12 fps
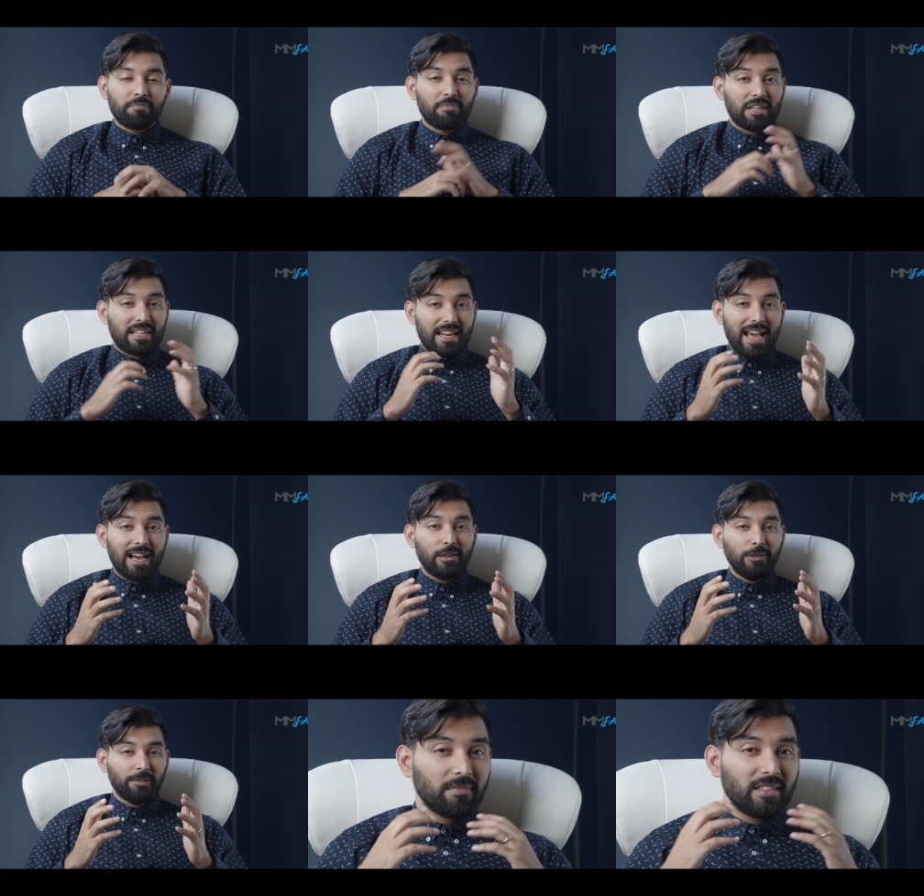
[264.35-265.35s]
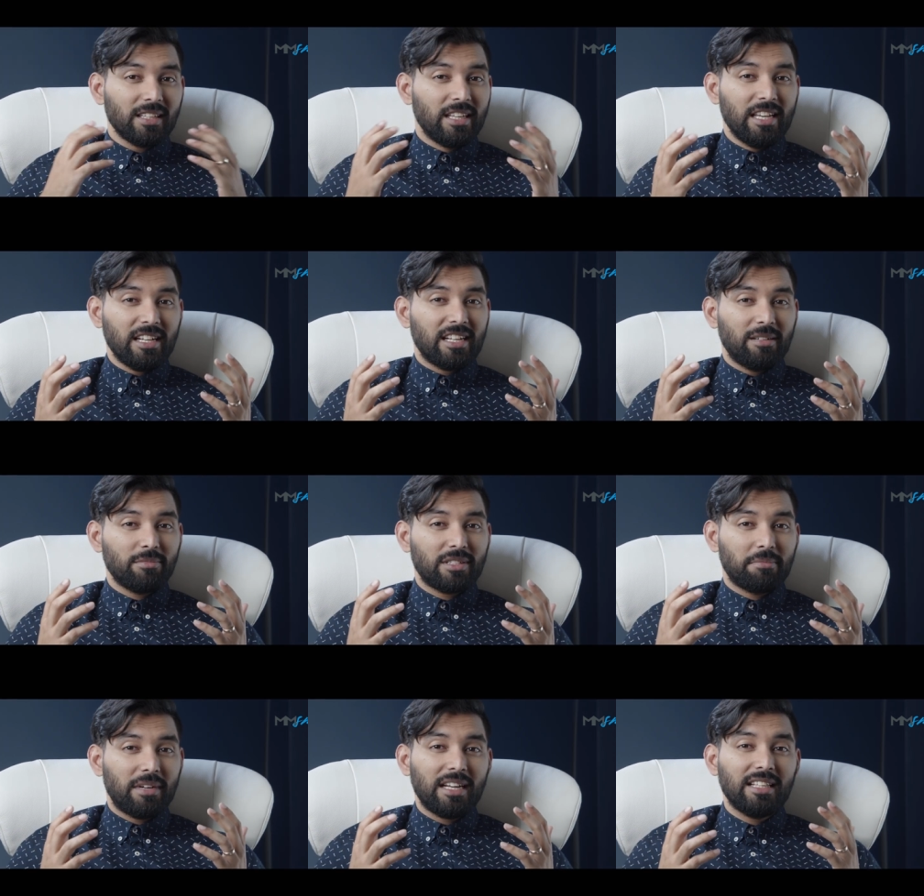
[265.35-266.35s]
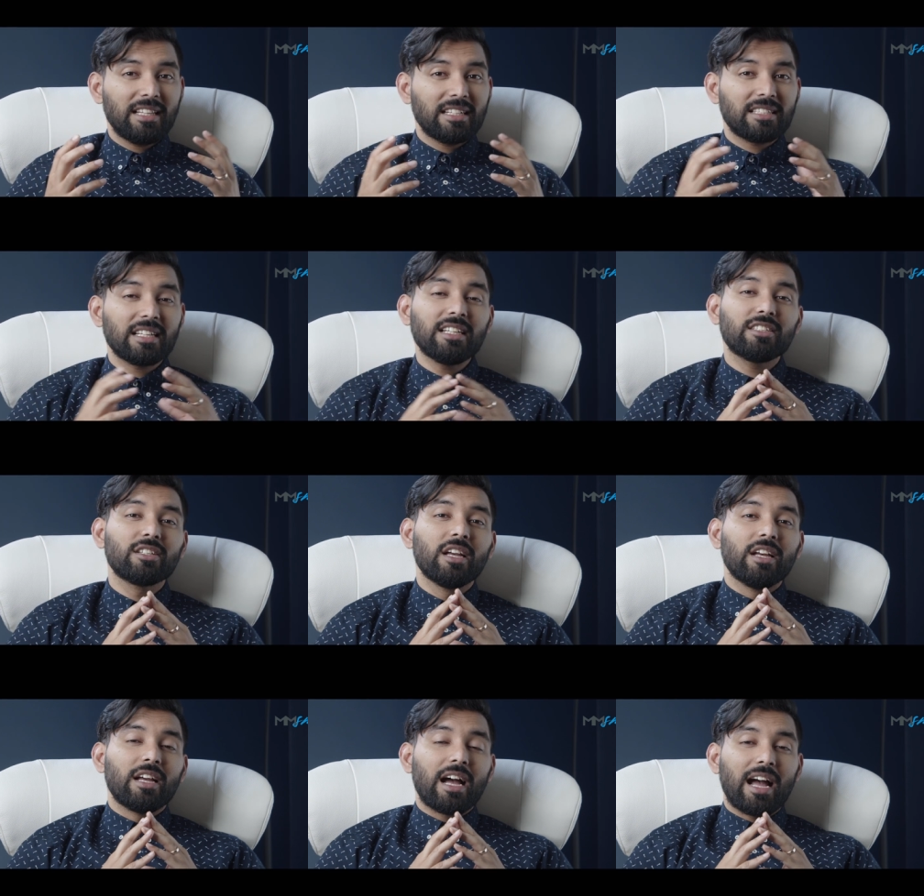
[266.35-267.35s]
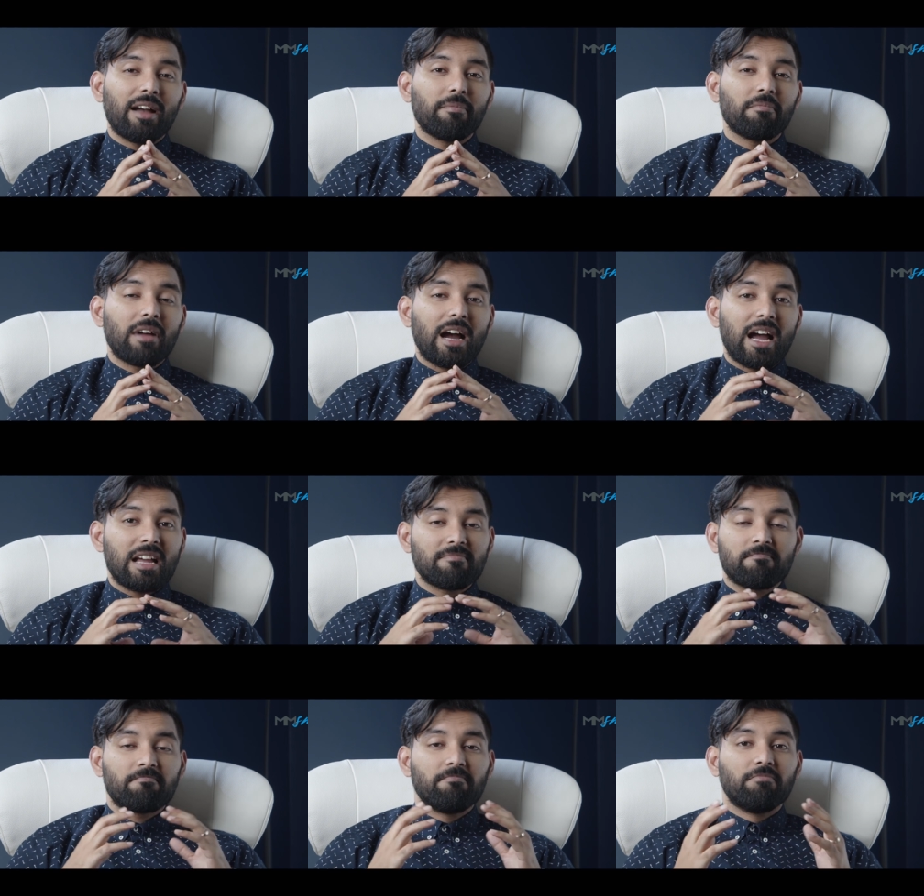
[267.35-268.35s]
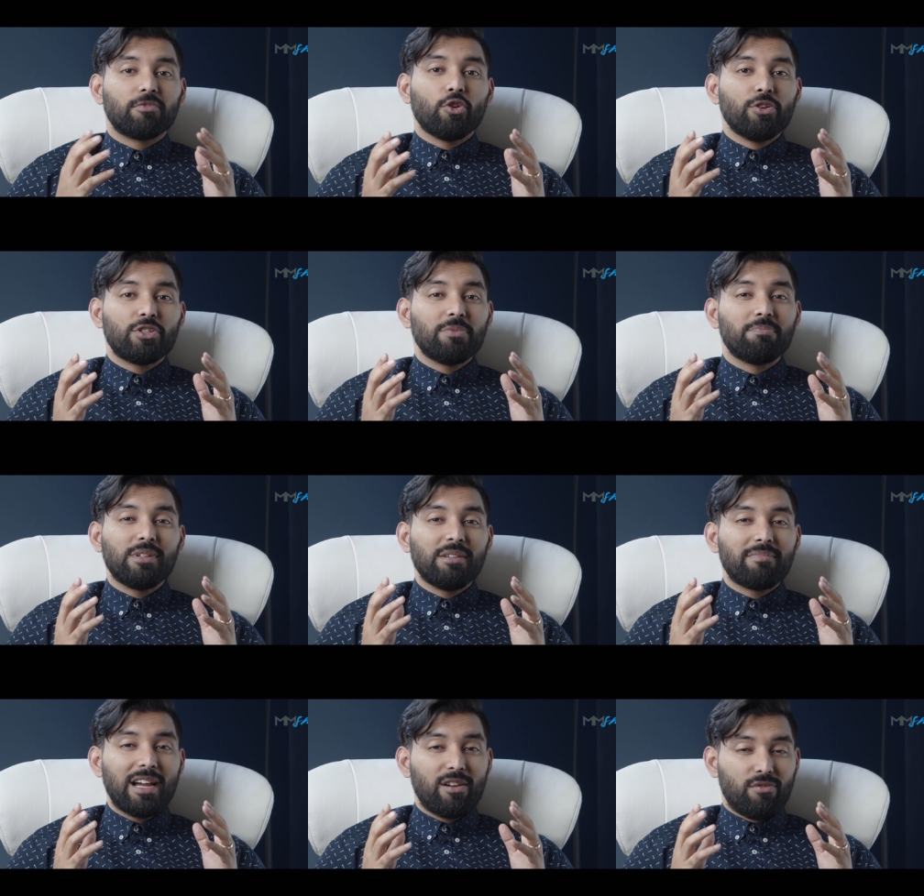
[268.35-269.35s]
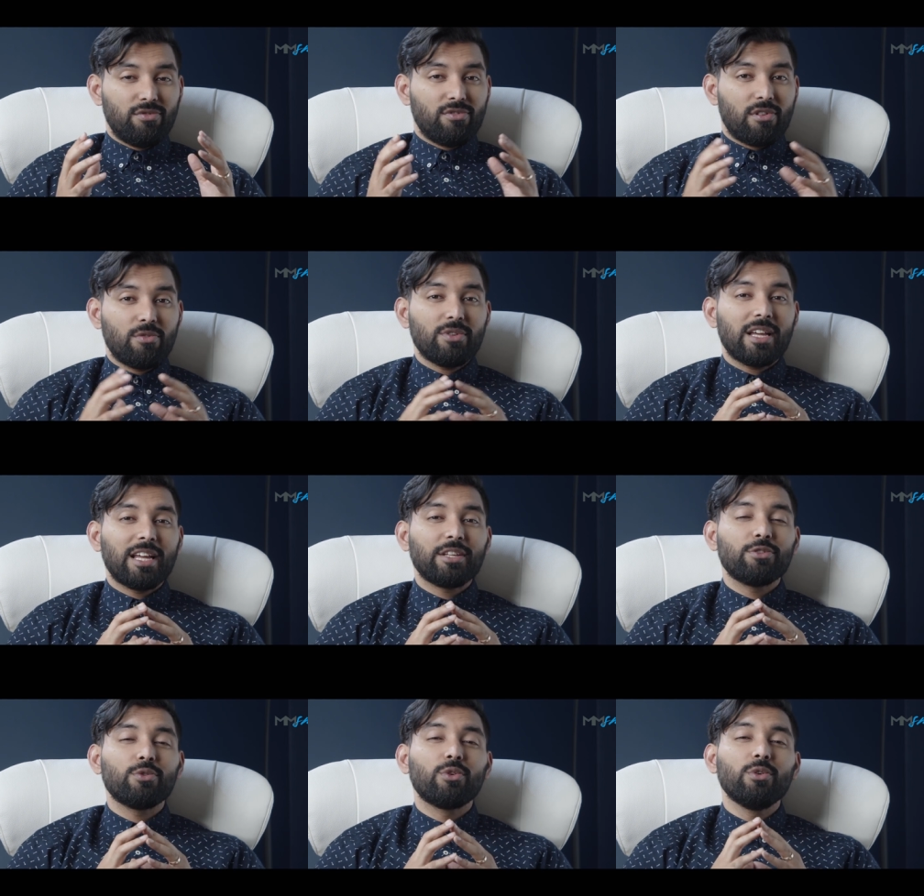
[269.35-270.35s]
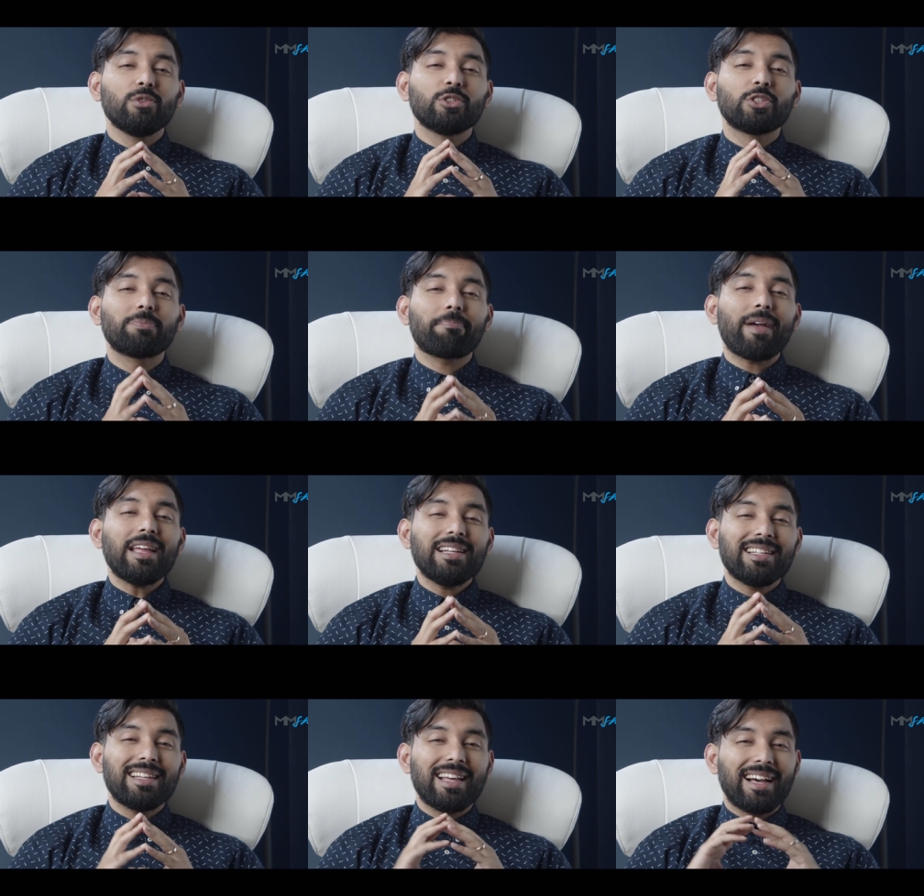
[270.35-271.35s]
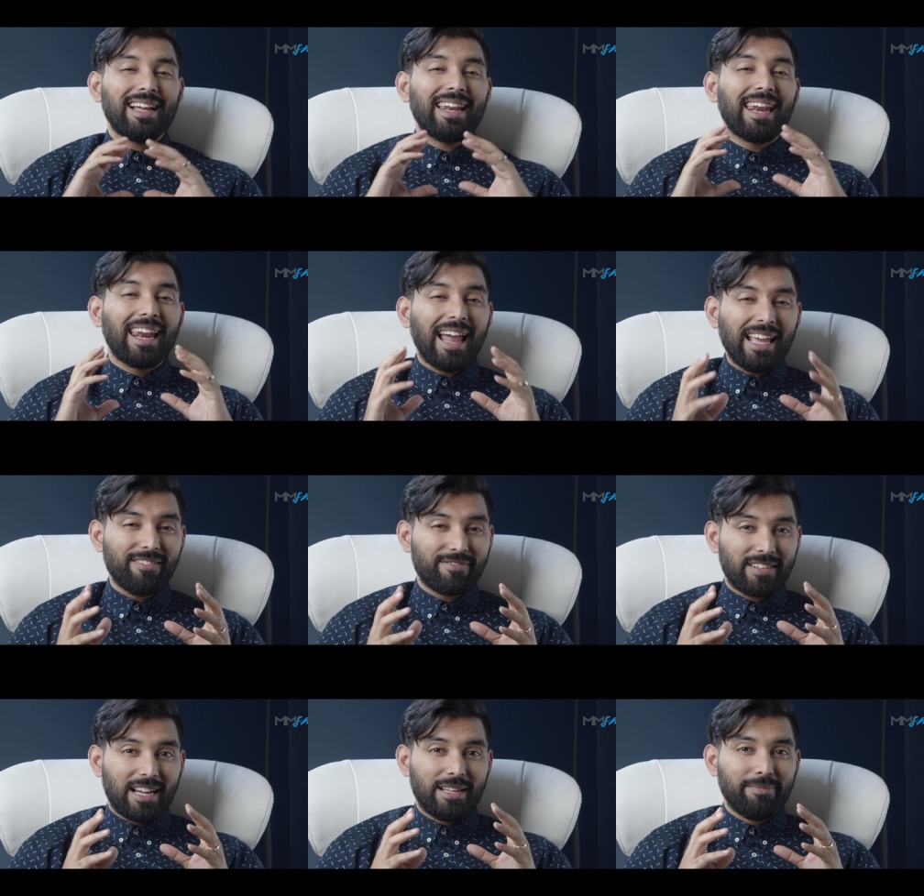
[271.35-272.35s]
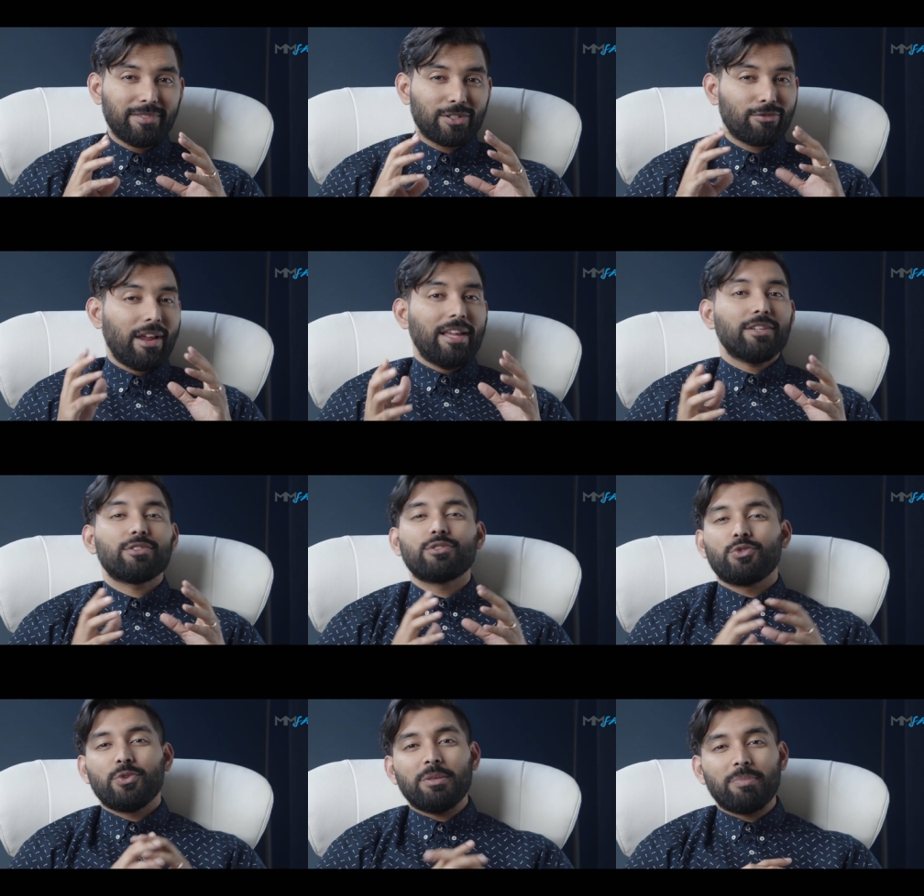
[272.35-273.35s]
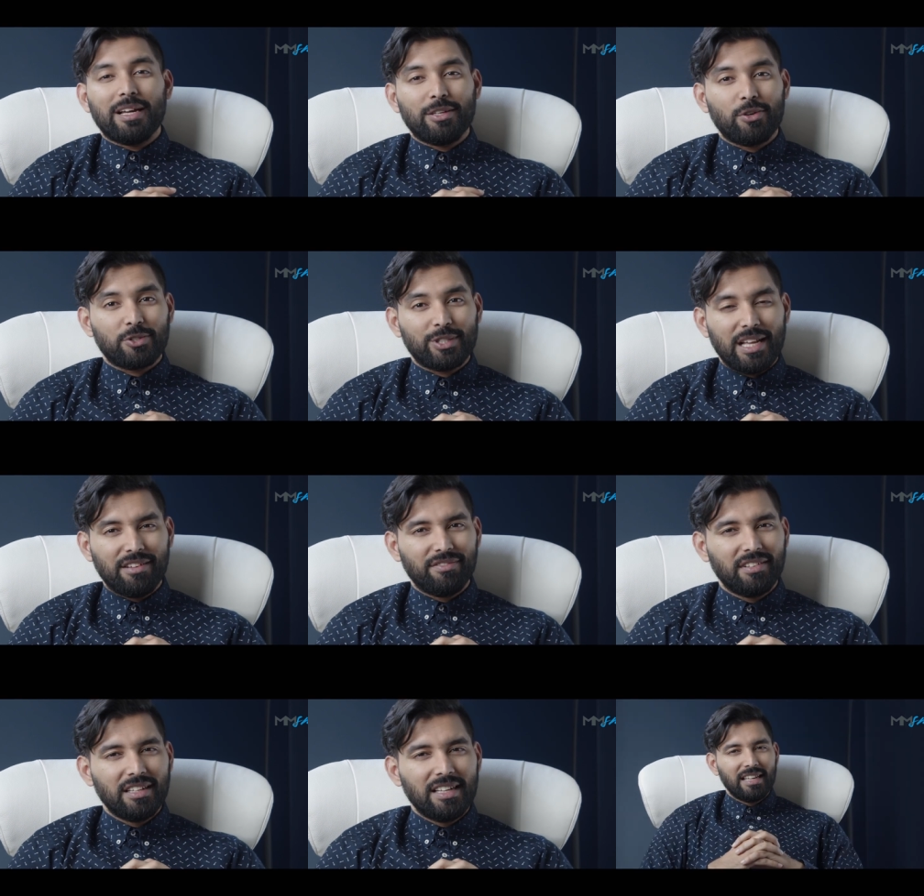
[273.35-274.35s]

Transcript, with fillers: But now here comes somebody that says, uh, I'm going to build my own road, and you're going to spend a lifetime trying to do it by yourself.